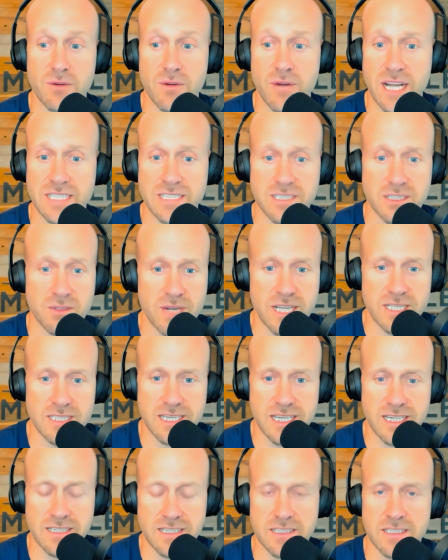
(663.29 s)
rising rents,
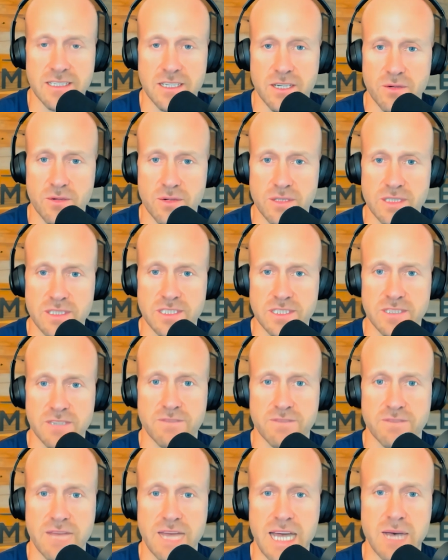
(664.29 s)
just a
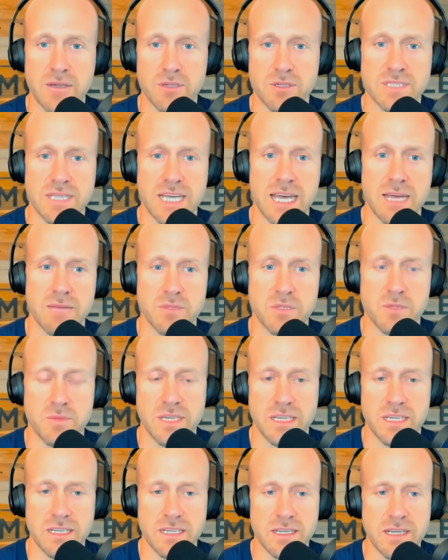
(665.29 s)
phenomenal time to
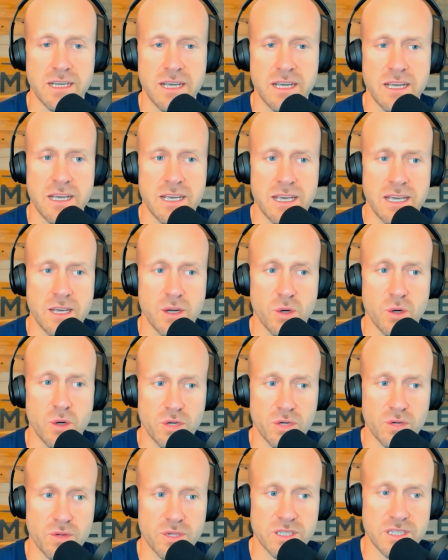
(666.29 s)
be in and
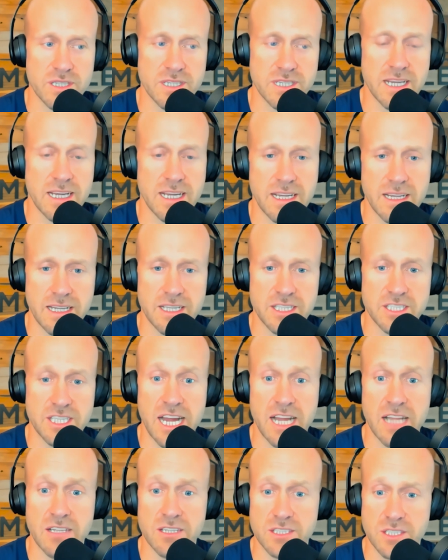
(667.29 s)
holding real estate. And then
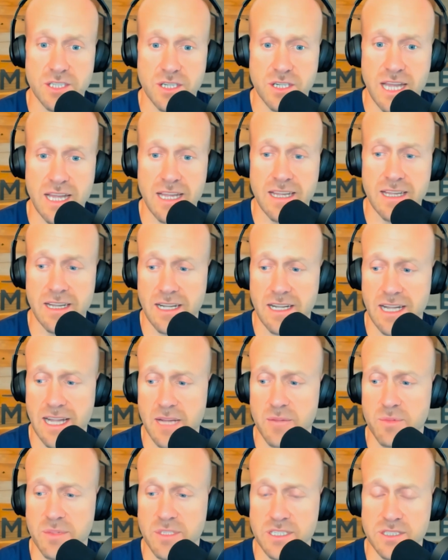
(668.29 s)
challenges in a
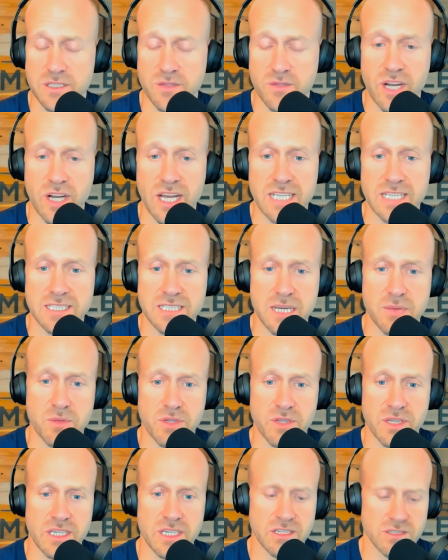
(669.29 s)
lot of places over the last couple
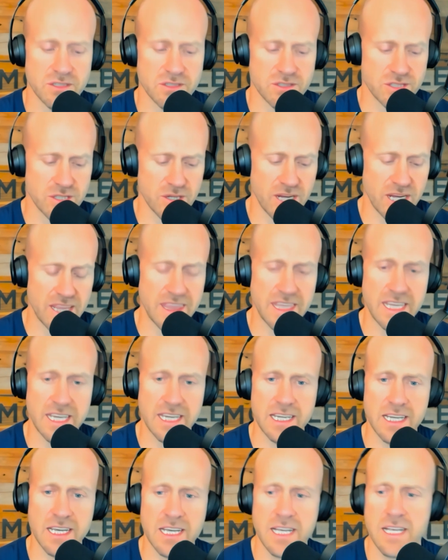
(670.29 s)
of years. So I
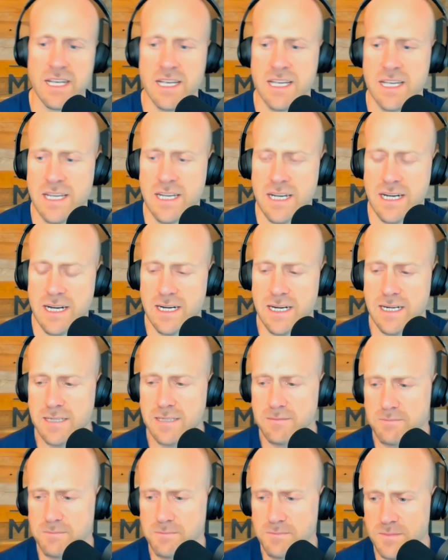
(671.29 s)
think
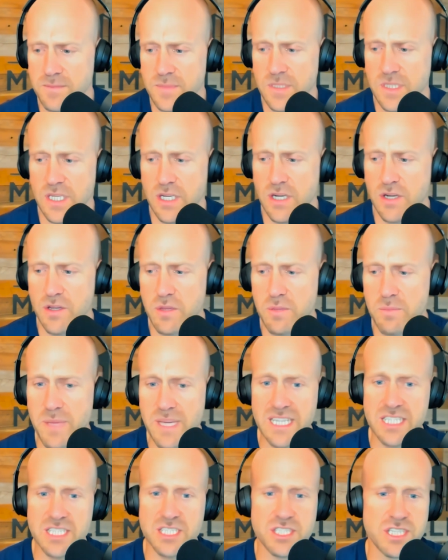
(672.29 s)
the
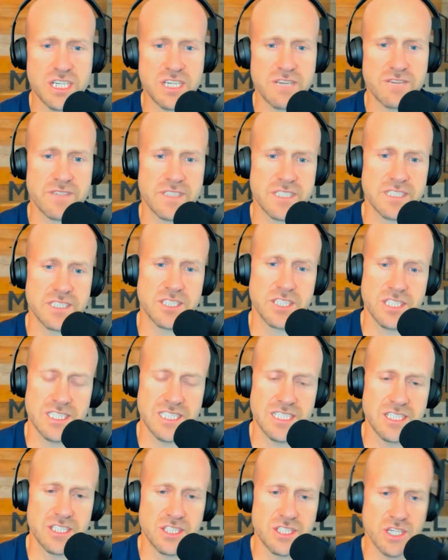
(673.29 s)
biggest shift is
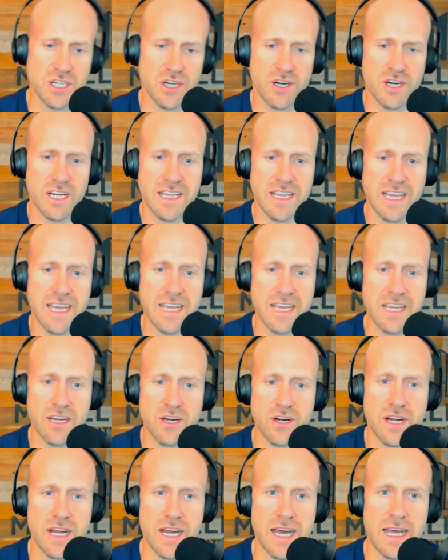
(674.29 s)
just ensuring that
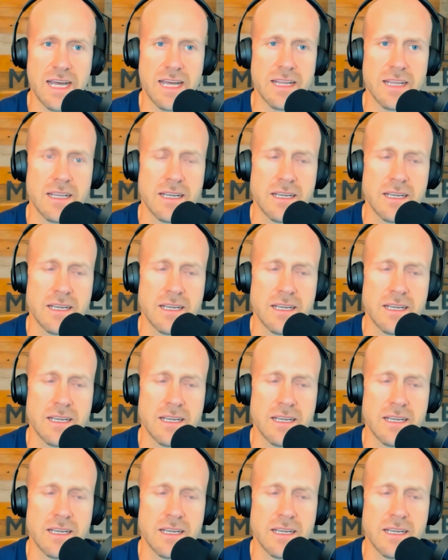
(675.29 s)
you're not.